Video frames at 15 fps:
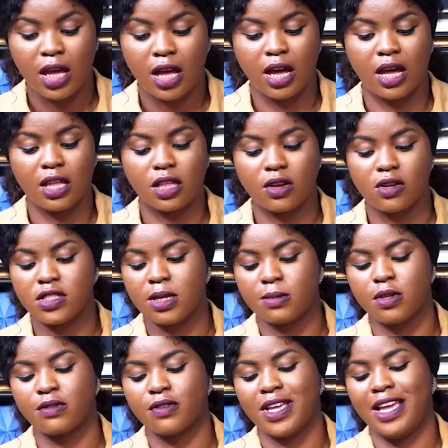The
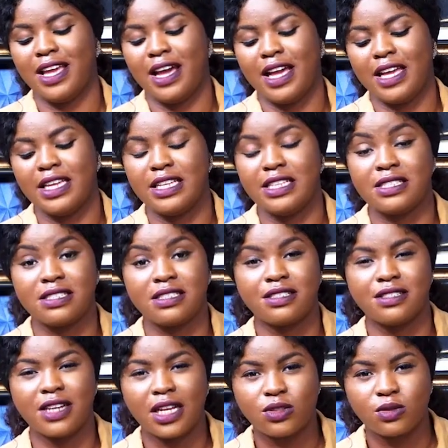concept of AI is
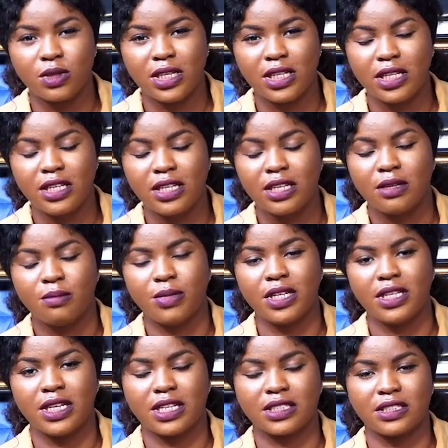gradually
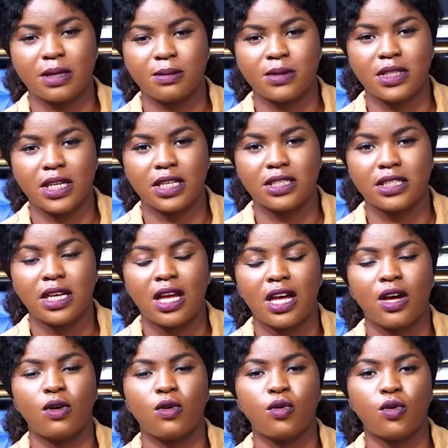being accepted
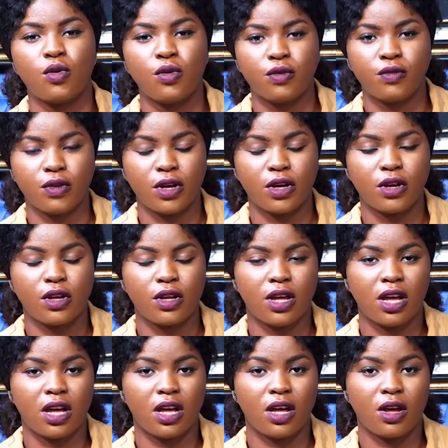all
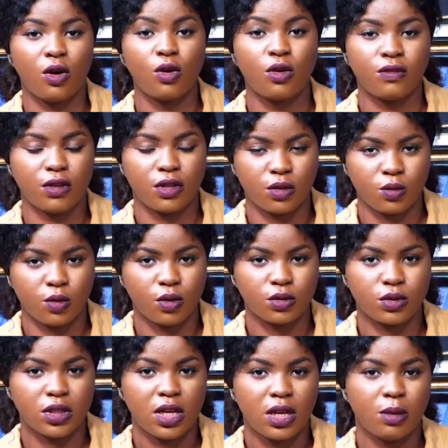over the world,